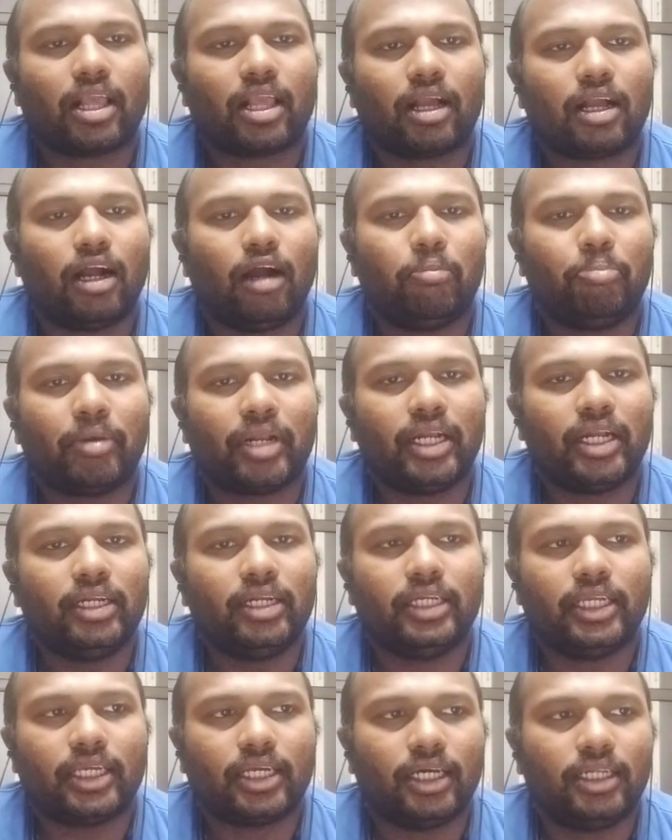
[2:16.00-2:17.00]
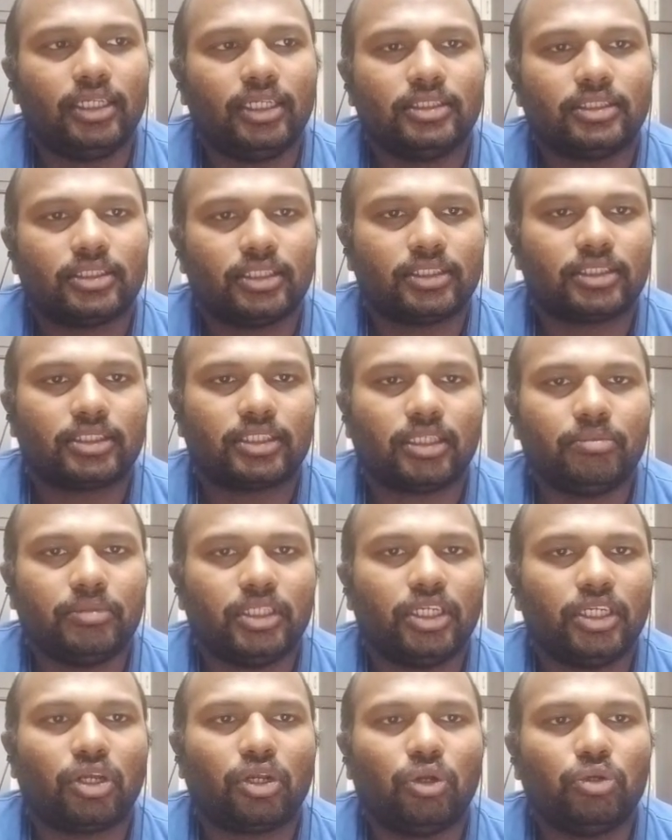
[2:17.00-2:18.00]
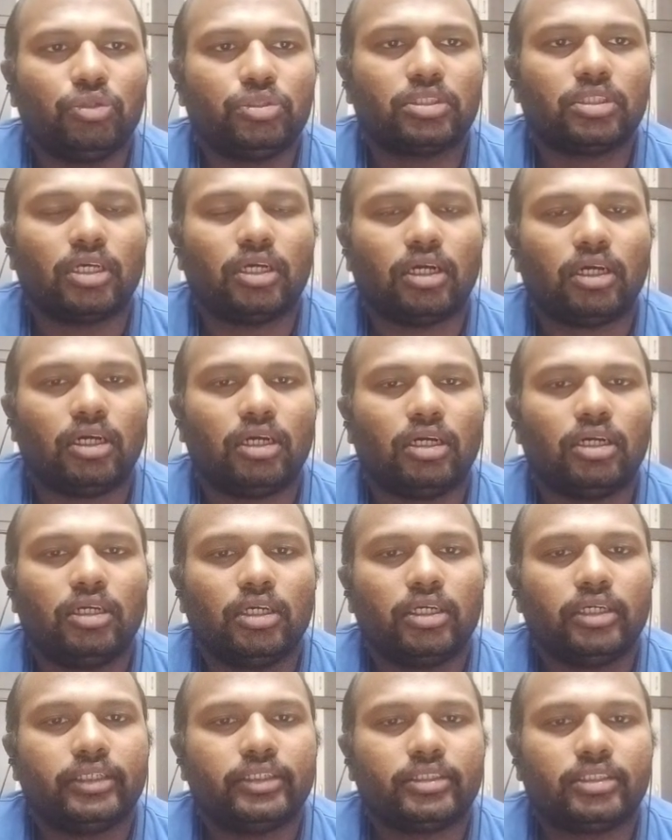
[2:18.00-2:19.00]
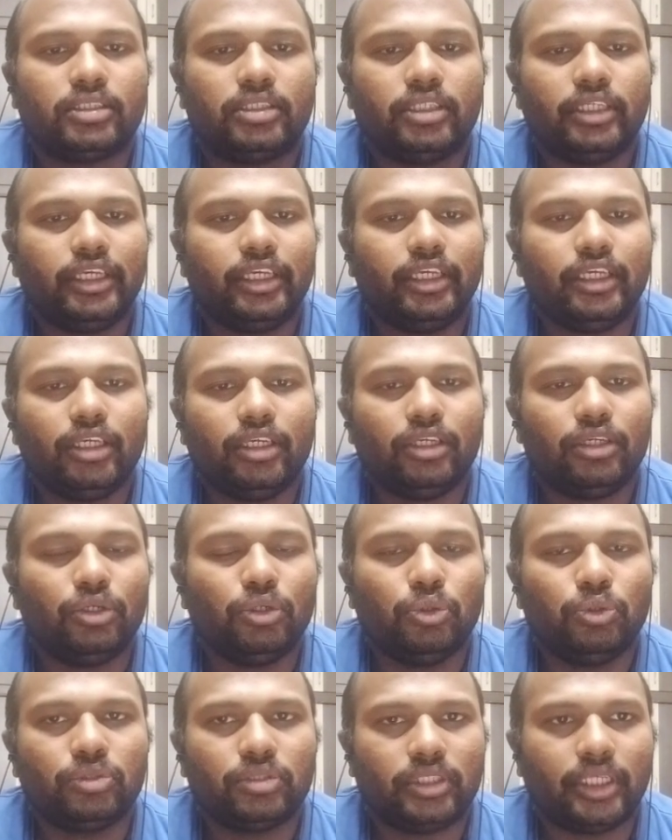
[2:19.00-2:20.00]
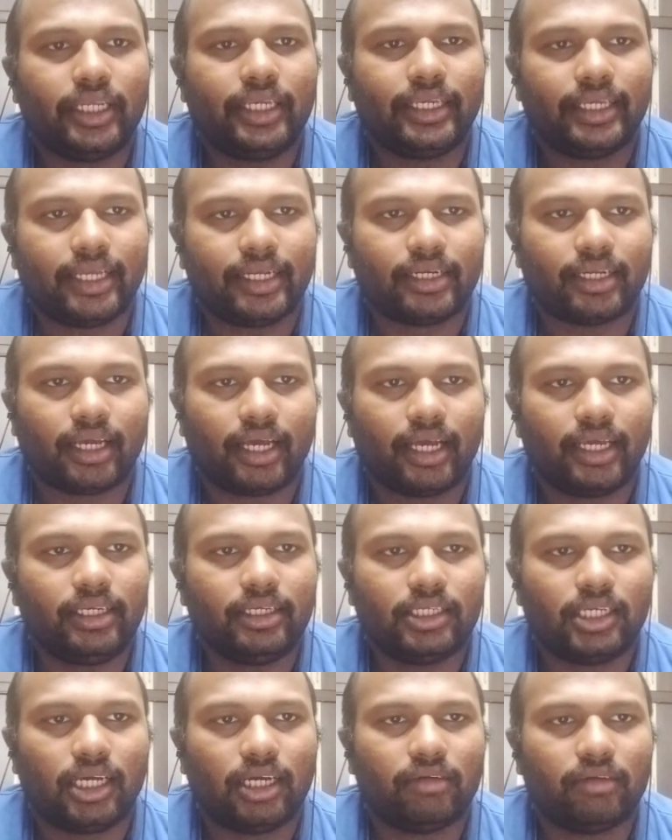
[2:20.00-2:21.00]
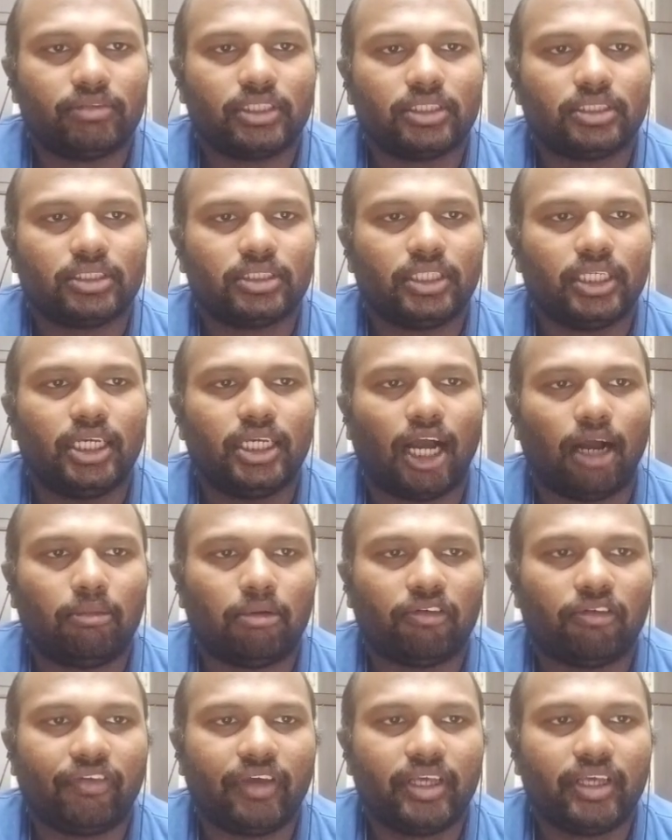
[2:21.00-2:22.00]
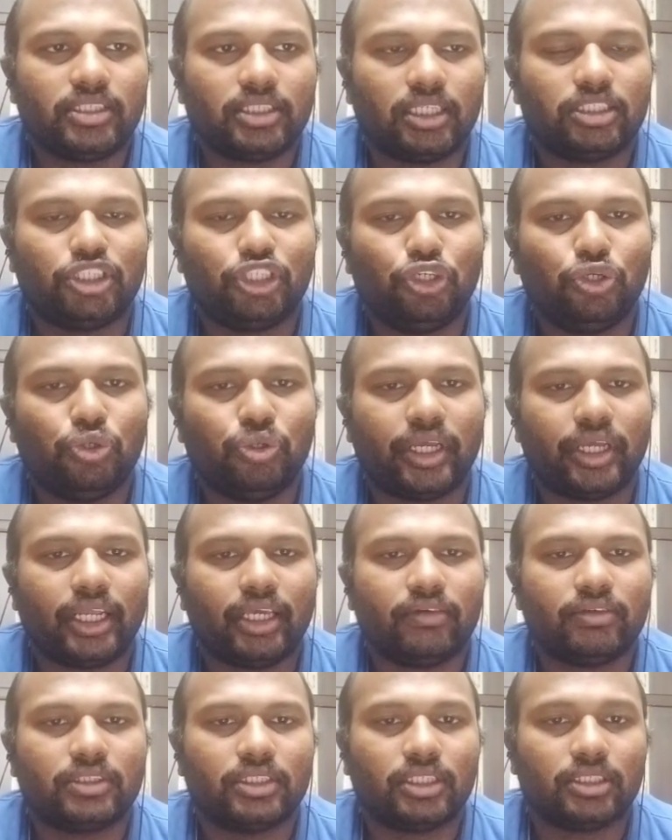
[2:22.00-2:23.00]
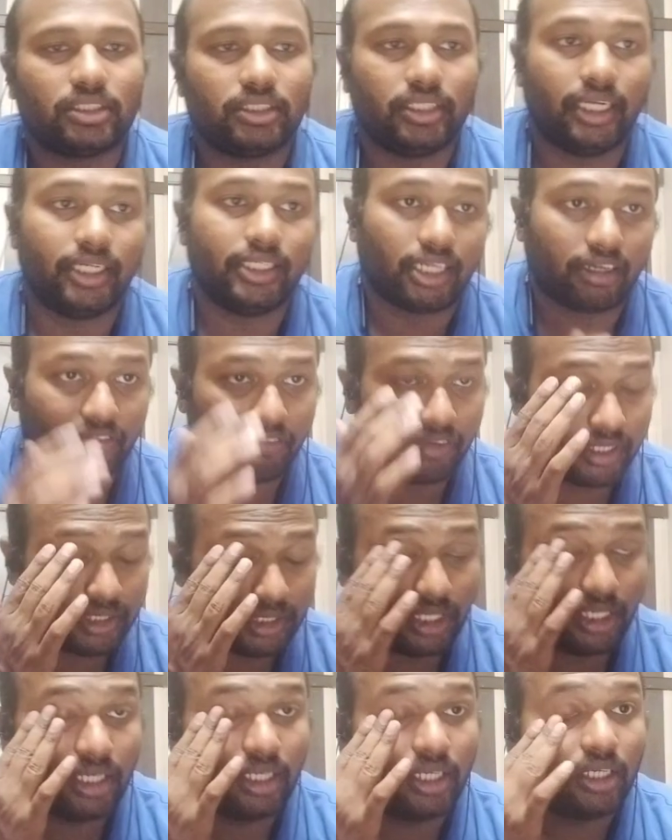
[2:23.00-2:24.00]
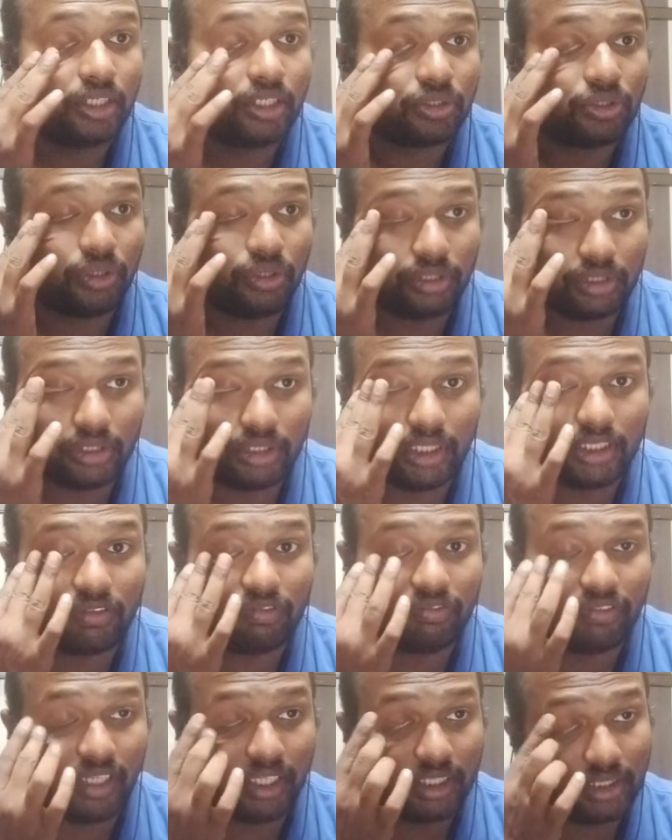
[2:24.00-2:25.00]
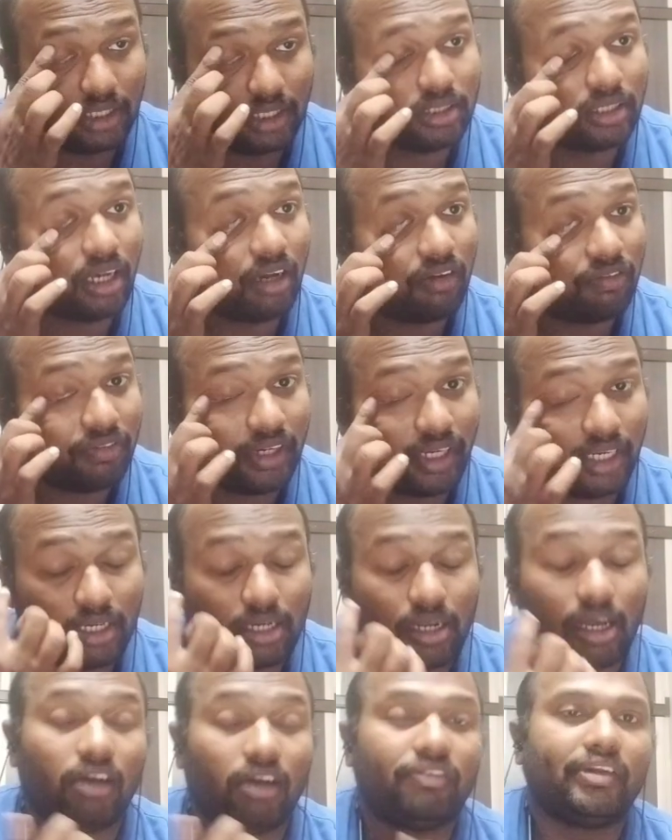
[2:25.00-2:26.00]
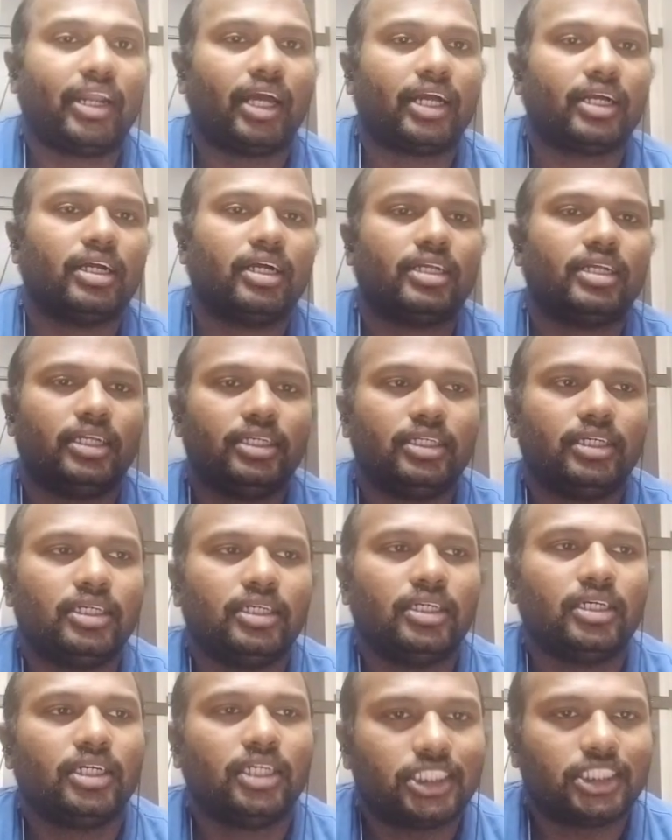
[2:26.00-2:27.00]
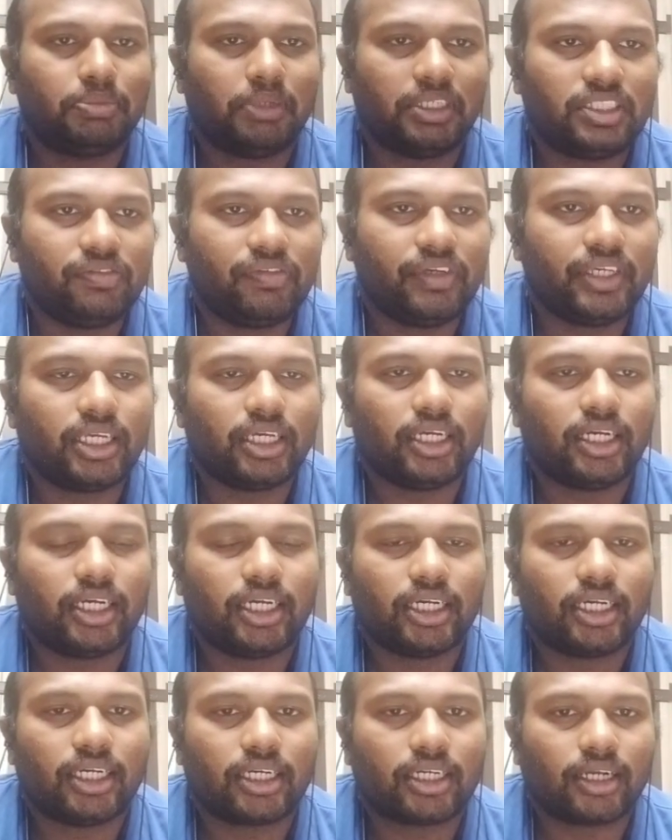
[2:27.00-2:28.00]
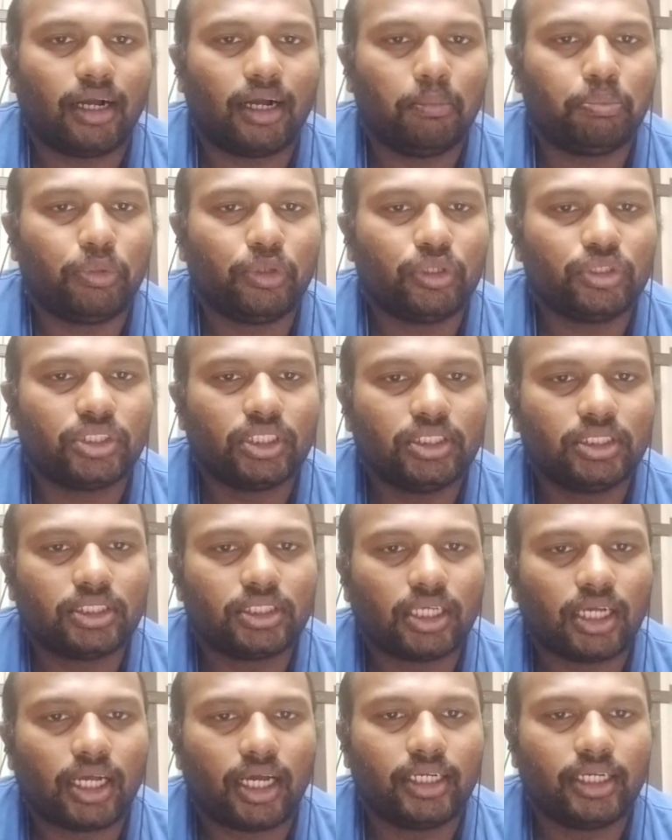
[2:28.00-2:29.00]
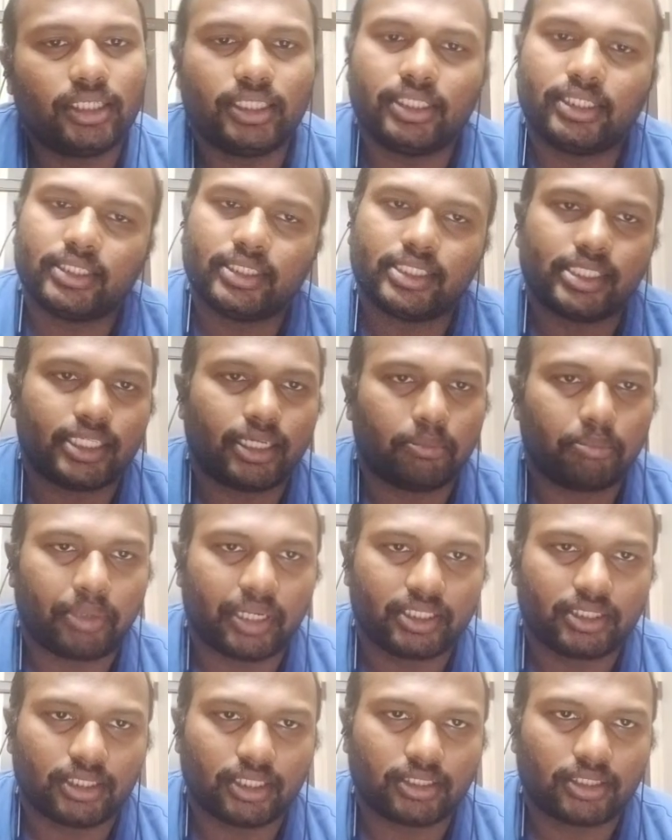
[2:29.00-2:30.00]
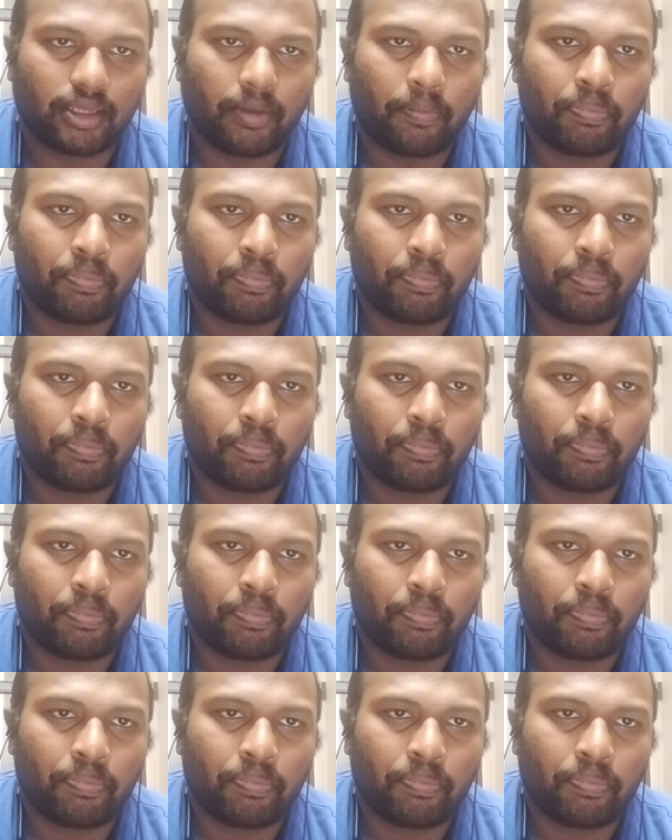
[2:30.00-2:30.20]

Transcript: copper and nickel system. Includes Cu3Ni, which is the gamma phase, and Cuna, which is delta phase. So these phases often occur at specific compositions and temperatures.